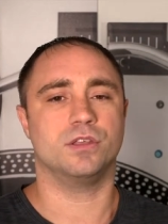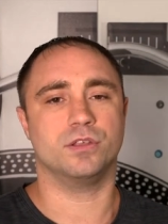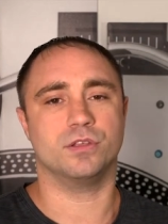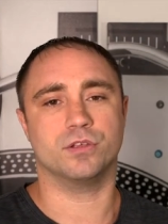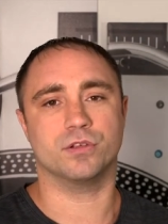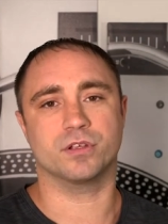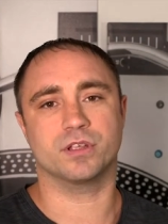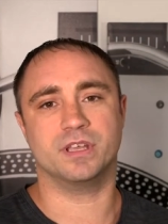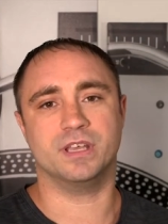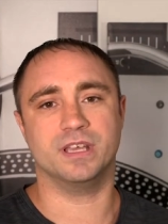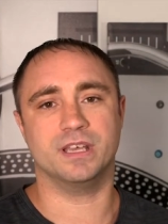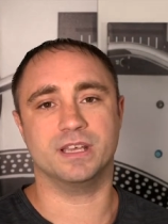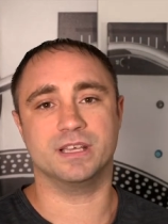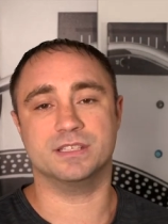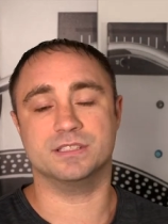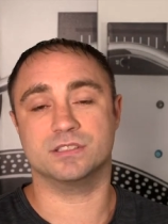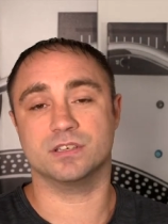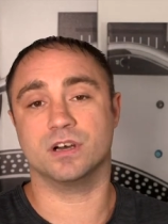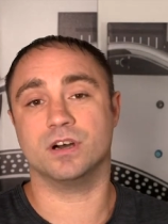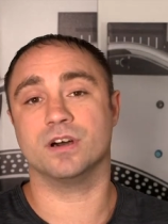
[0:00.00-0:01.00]
your
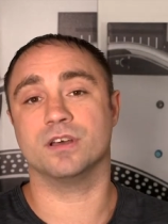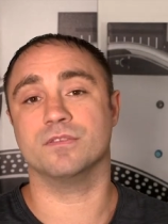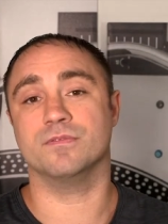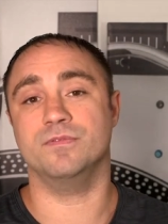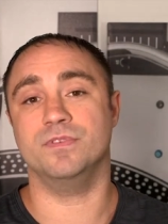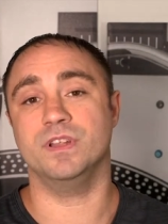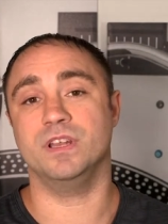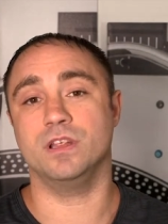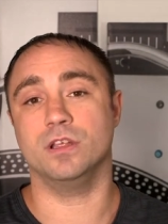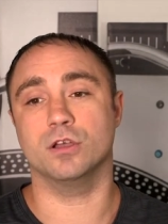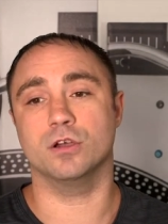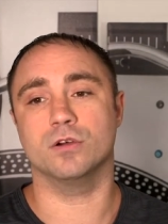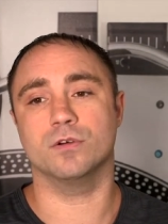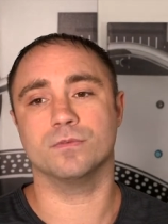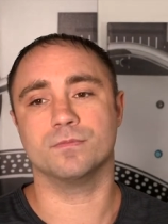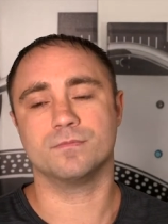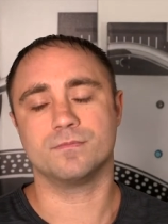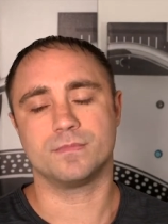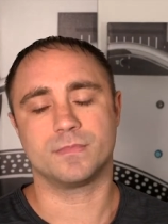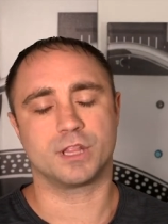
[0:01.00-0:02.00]
gigs on video.
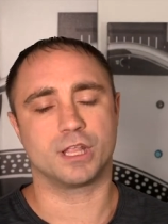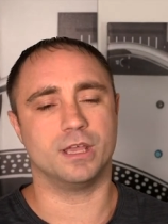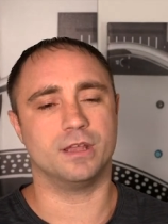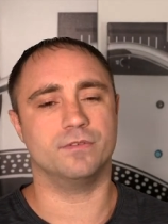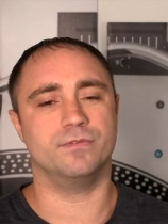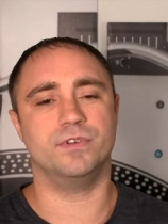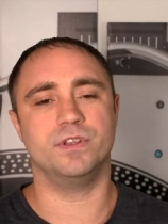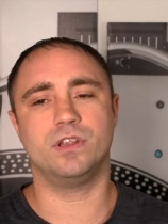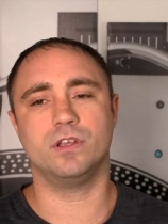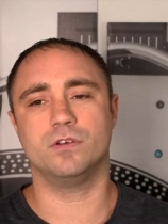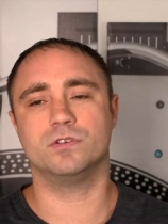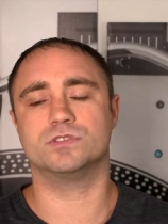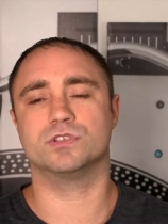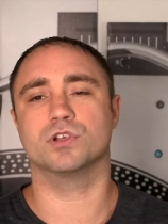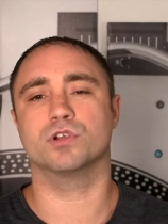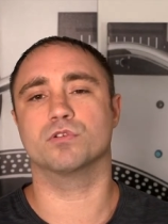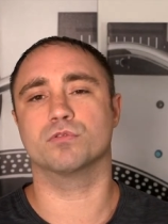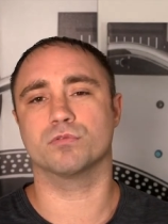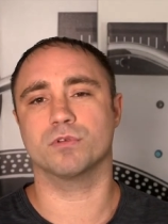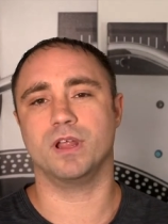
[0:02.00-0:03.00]
And video is a
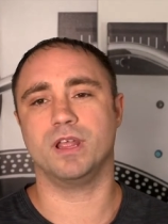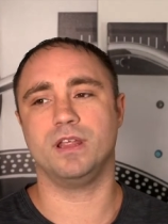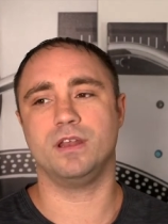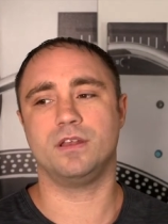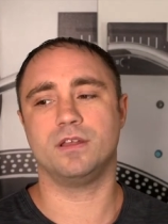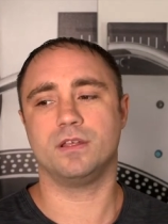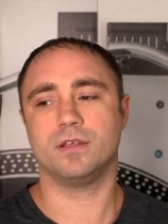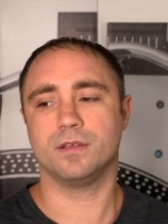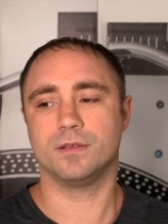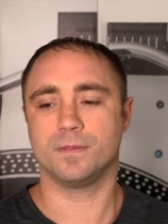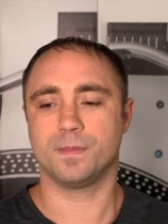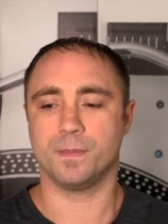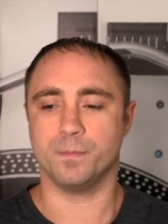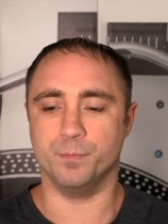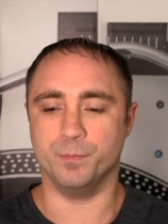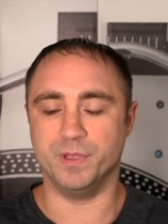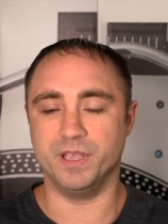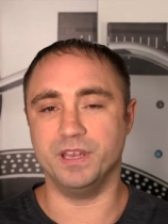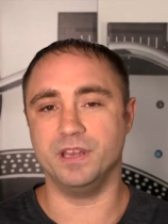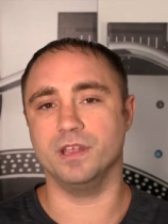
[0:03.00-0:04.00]
great
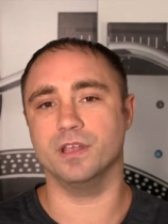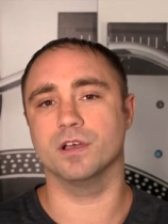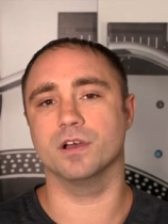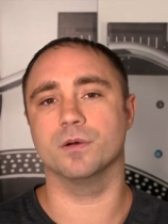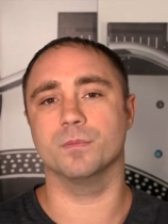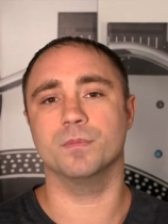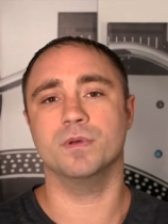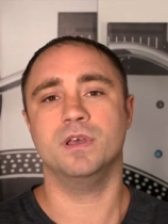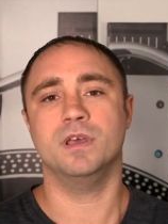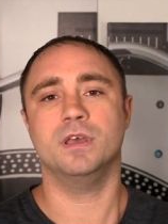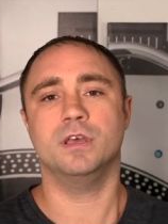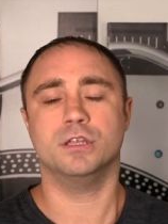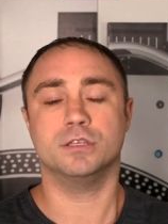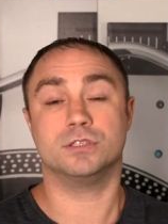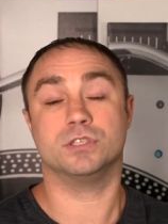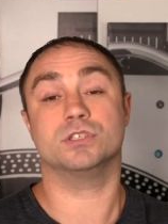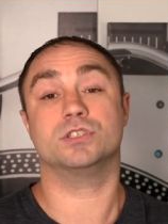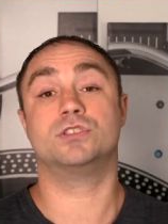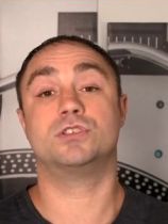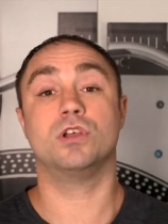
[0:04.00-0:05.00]
medium
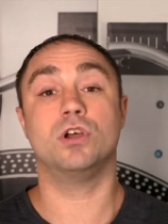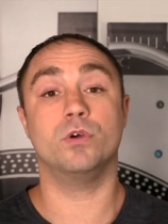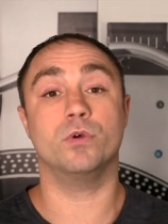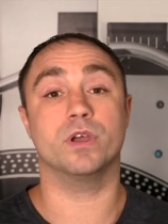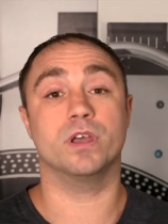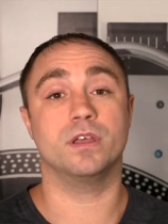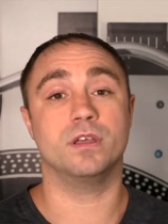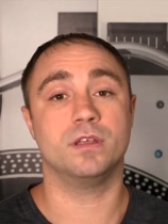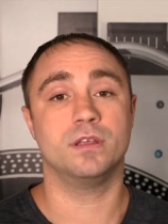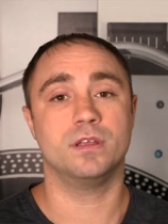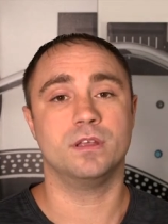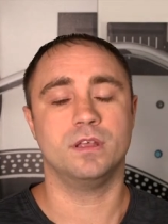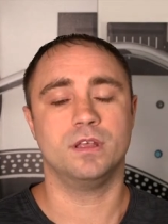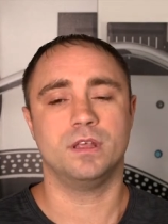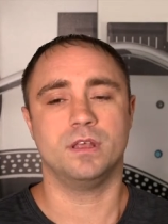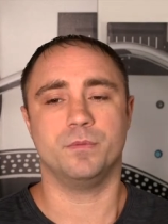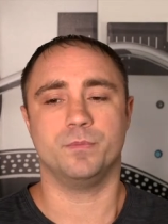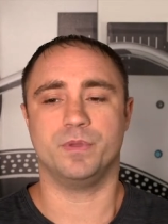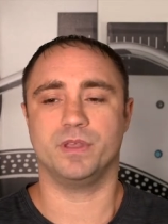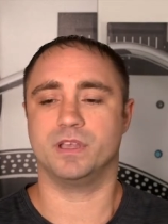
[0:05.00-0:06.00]
to show it
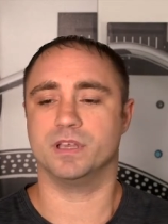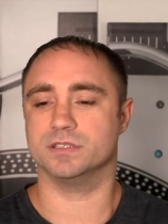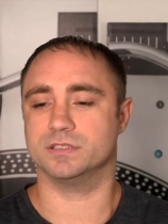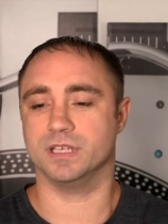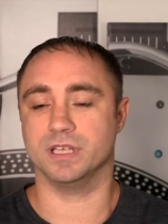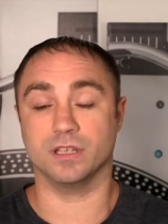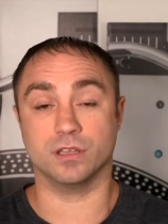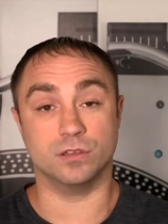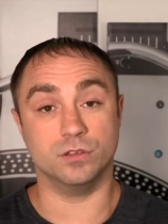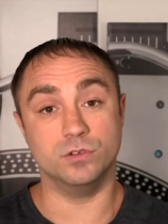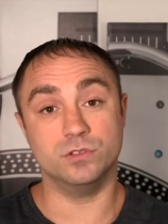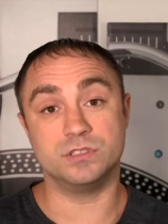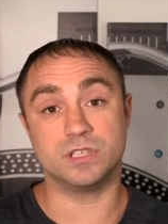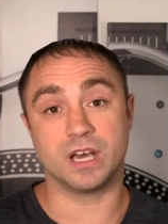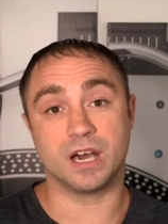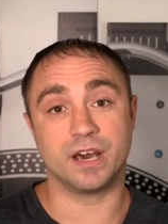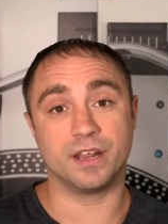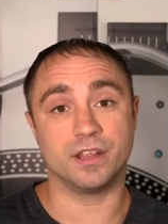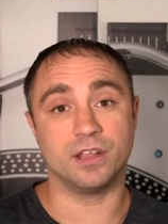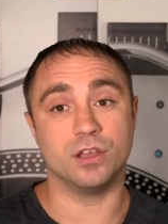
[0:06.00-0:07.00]
because it includes
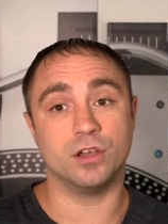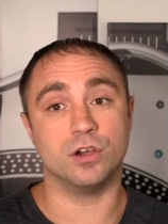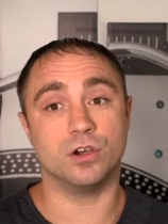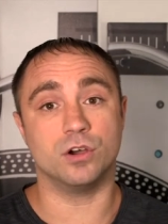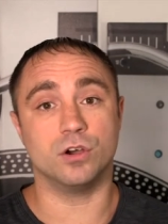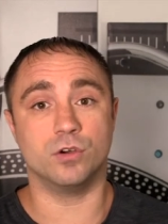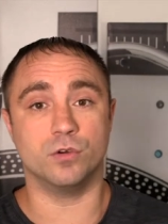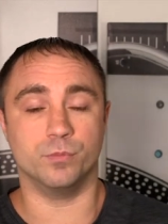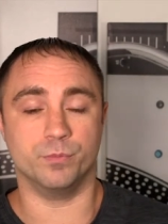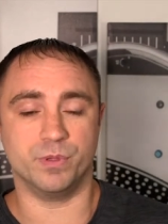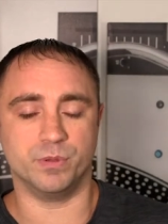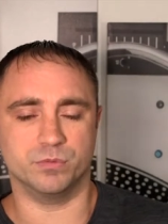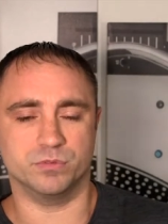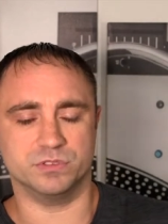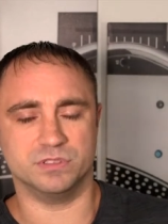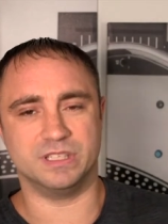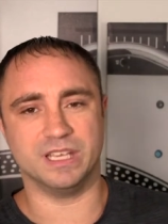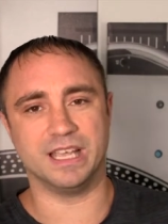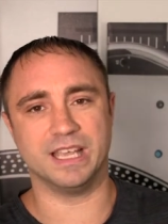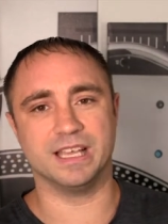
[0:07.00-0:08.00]
audio and
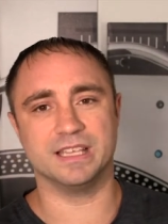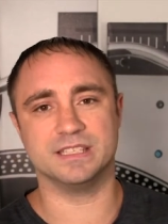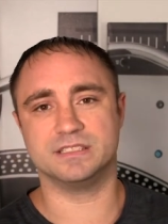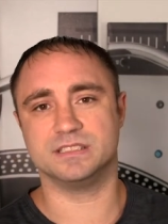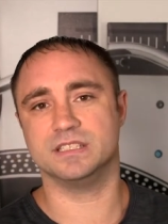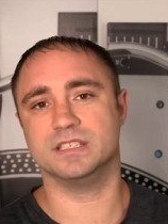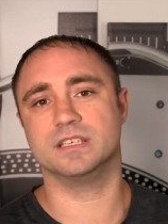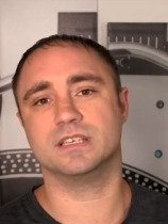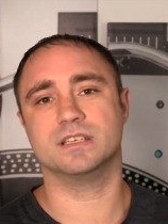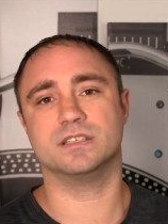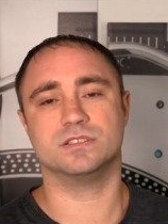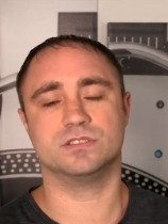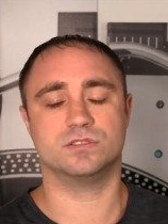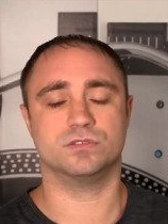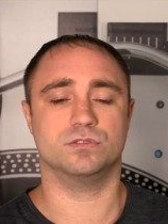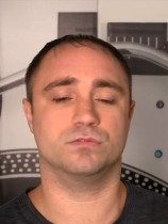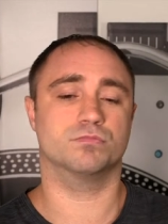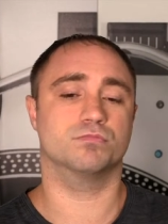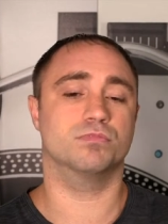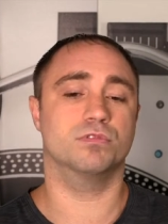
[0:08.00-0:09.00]
people dancing. It's
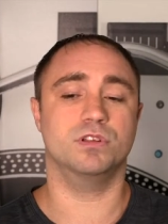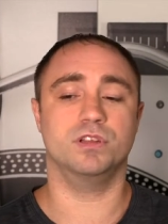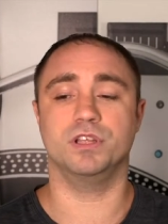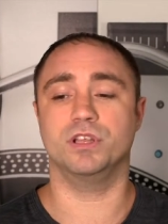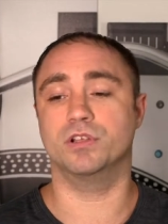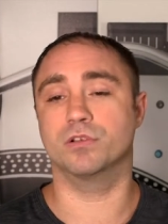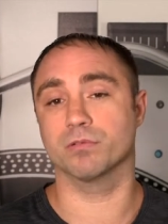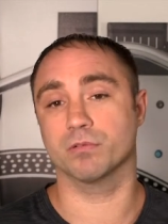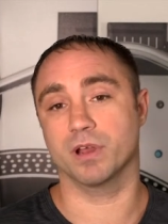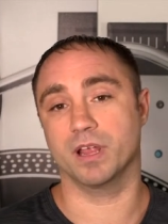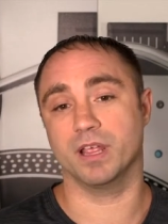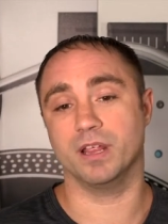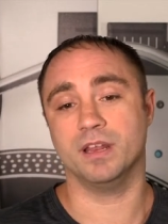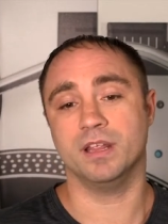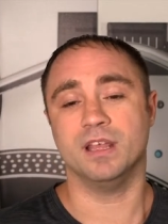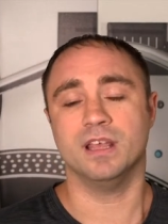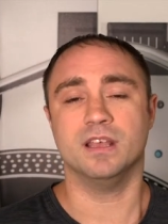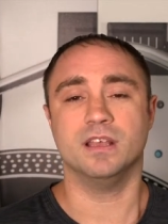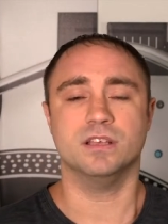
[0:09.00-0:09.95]
really great.